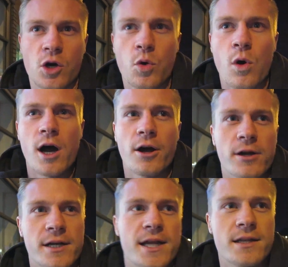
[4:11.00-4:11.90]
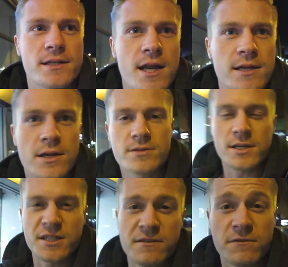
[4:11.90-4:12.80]
acquire a Nintendo
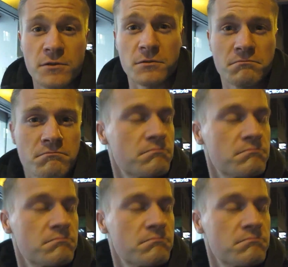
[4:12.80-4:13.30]
64.